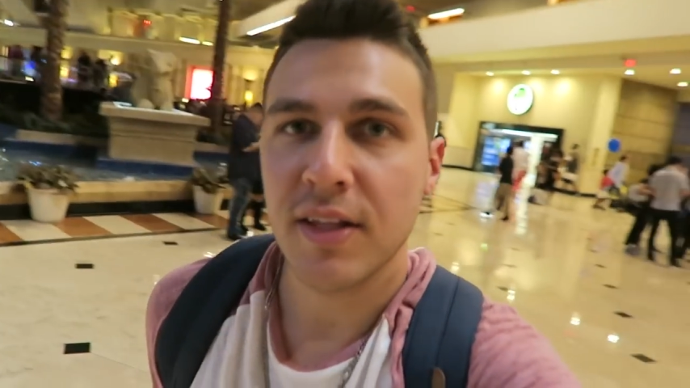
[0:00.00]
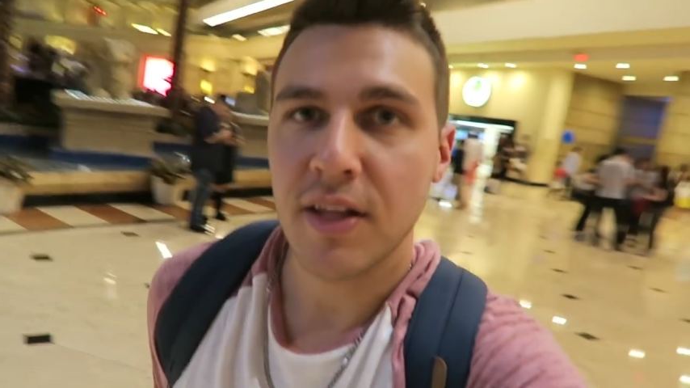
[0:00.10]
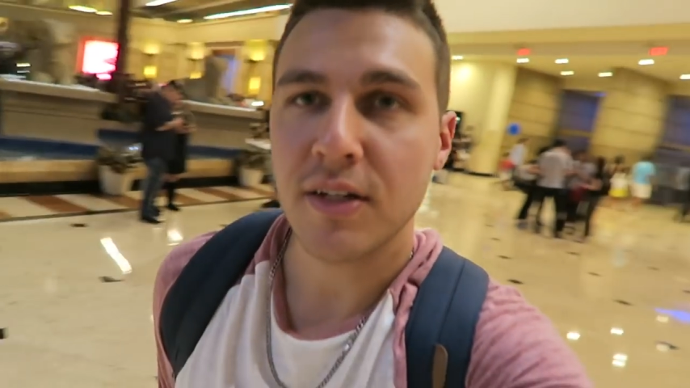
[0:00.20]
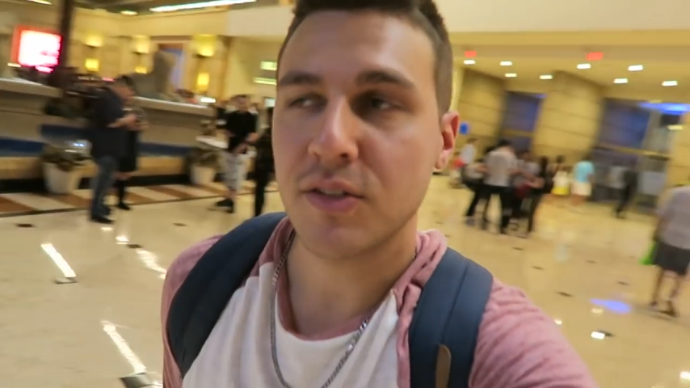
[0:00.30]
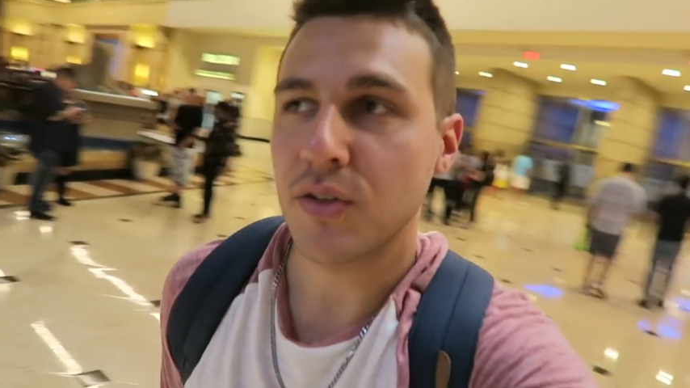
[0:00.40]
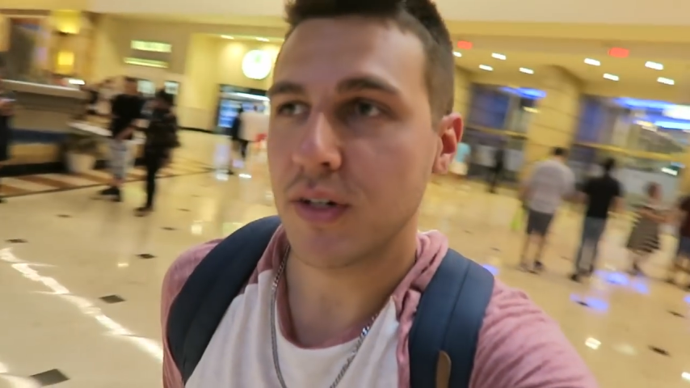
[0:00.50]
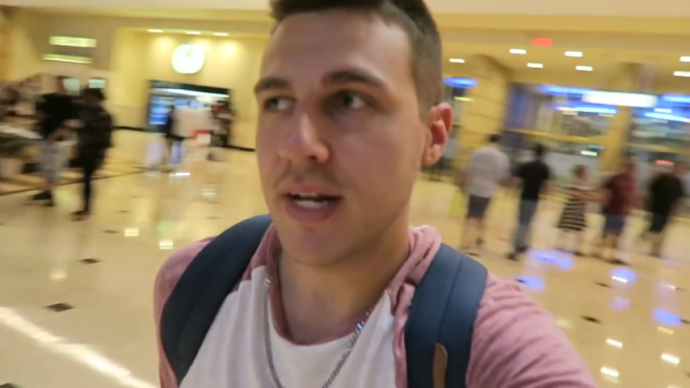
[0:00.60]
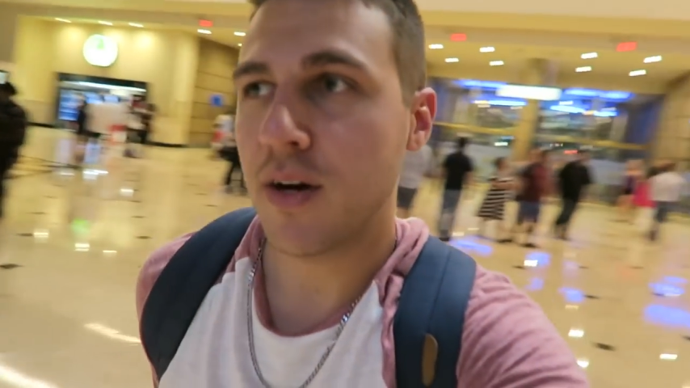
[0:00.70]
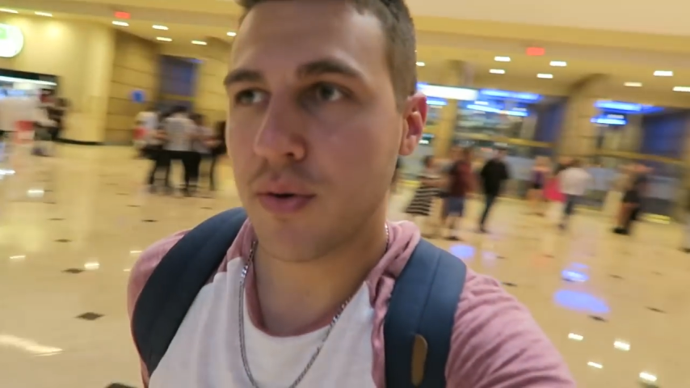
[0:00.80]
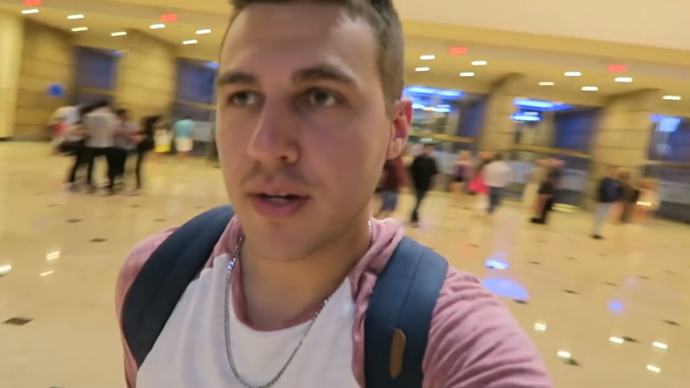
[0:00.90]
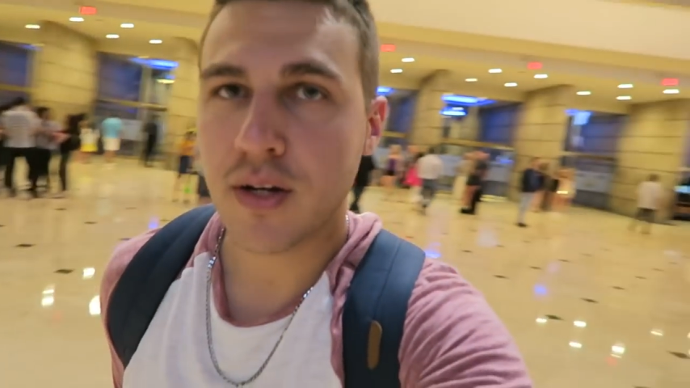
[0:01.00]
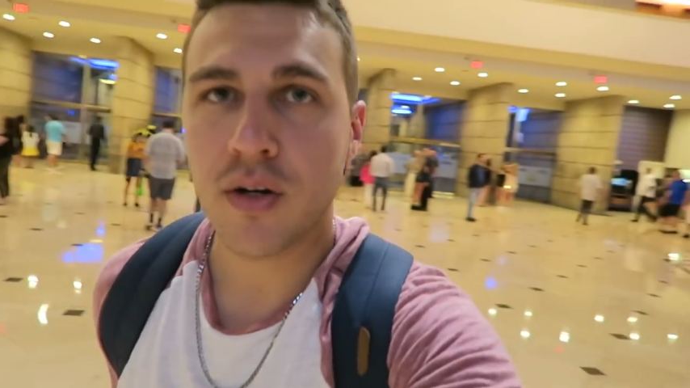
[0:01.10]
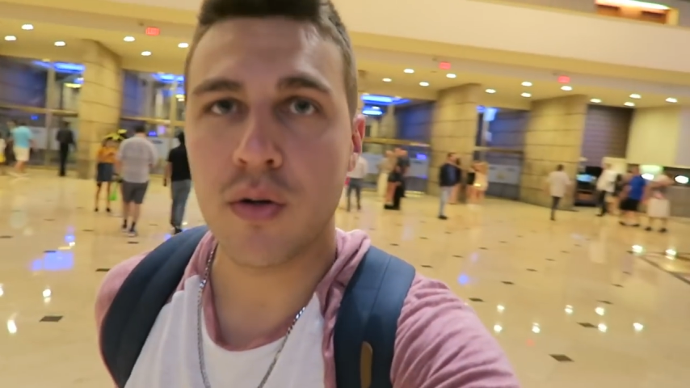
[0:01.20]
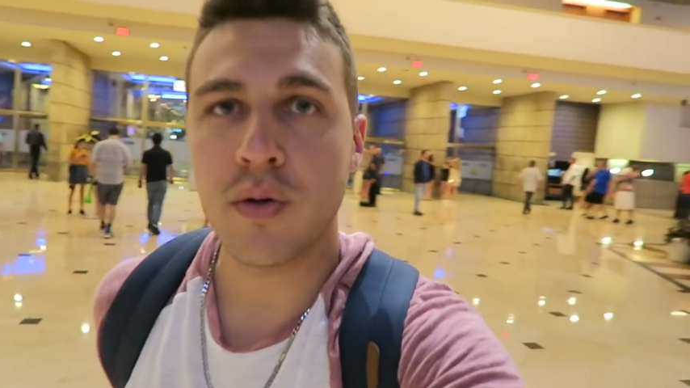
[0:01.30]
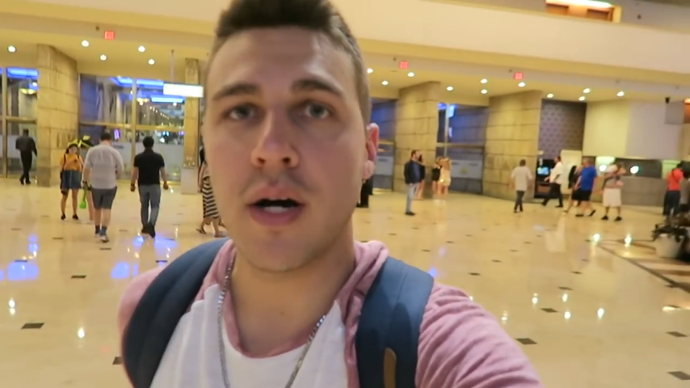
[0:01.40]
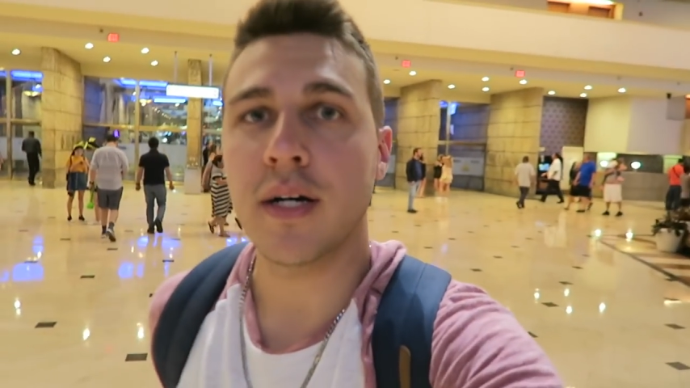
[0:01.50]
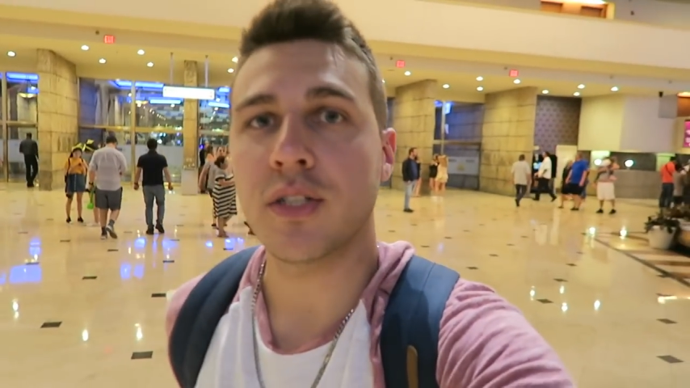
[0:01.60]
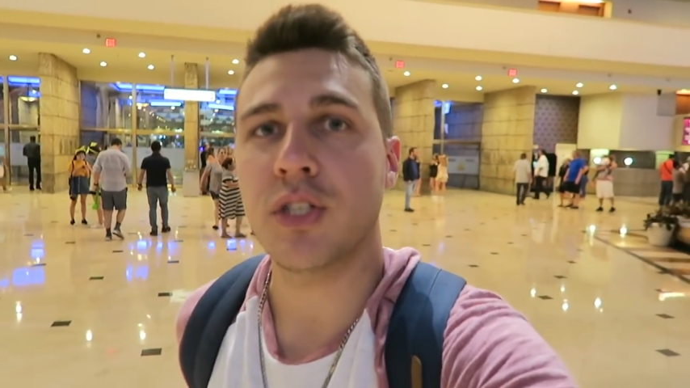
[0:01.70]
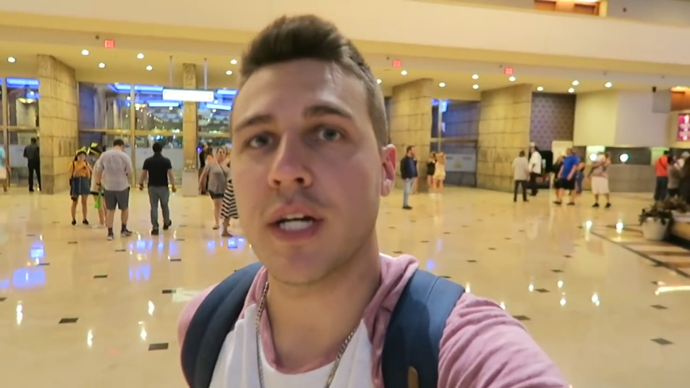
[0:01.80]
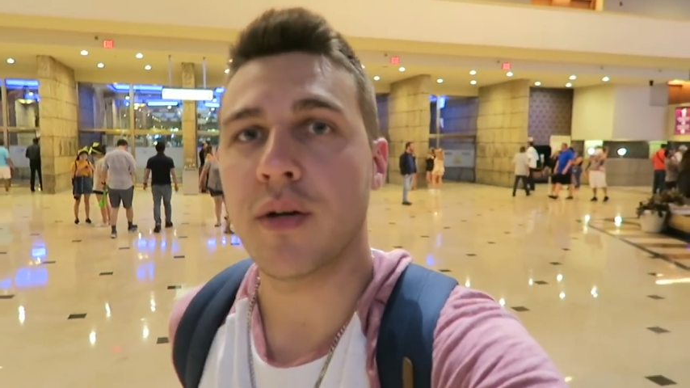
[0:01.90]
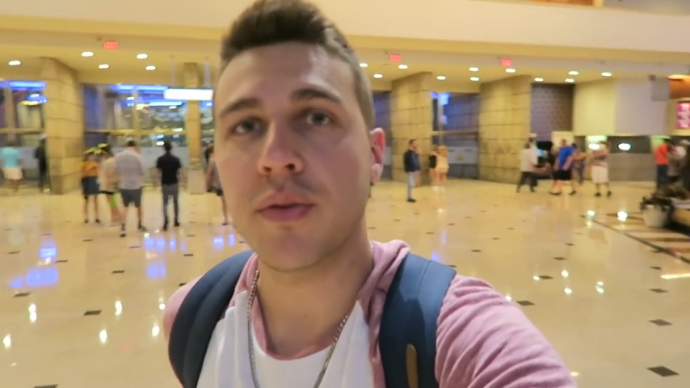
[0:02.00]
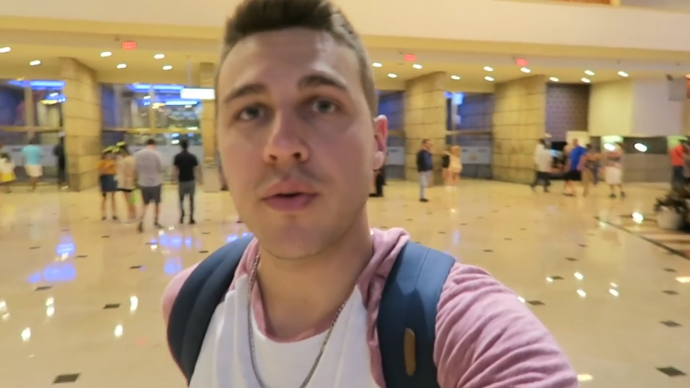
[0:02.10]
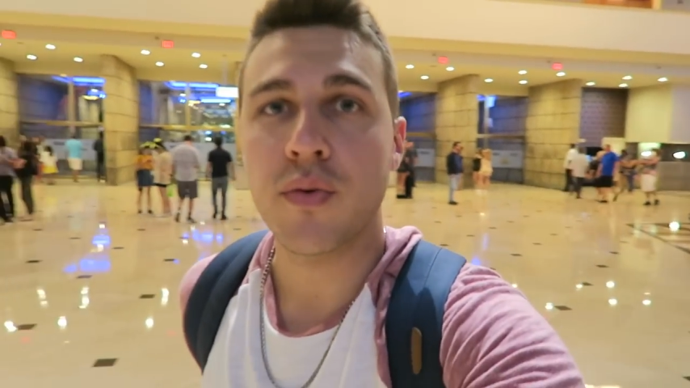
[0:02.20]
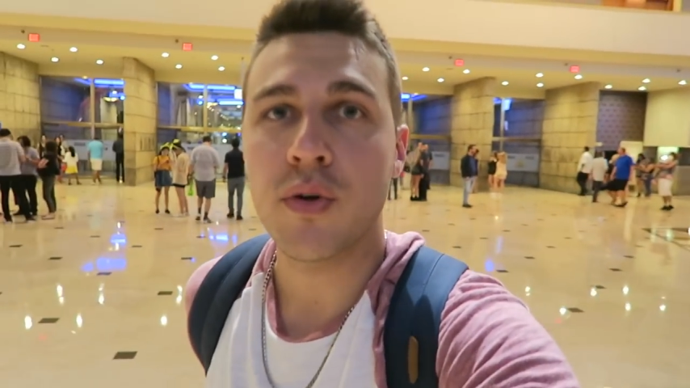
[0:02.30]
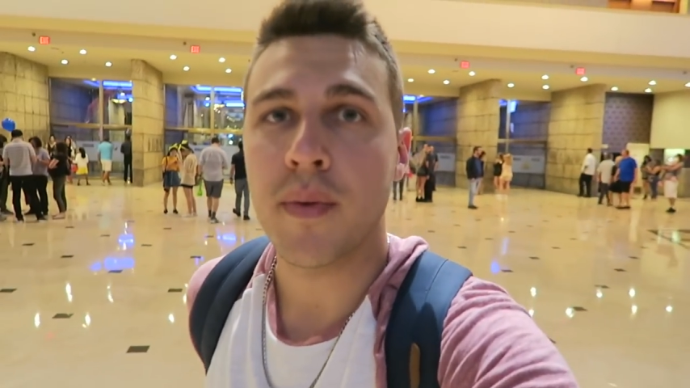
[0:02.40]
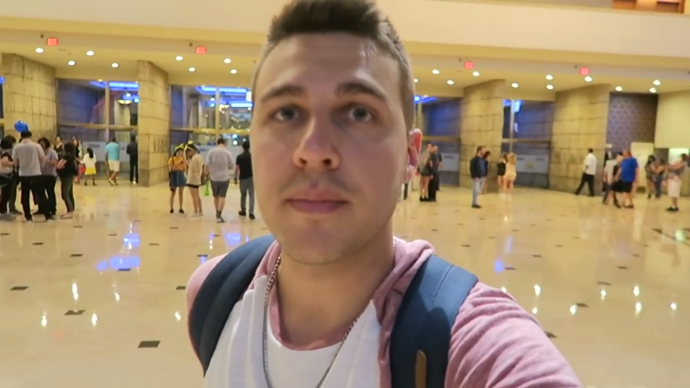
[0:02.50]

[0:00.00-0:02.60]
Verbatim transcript: at the Luxor. Now we're gonna go uh, check out the room.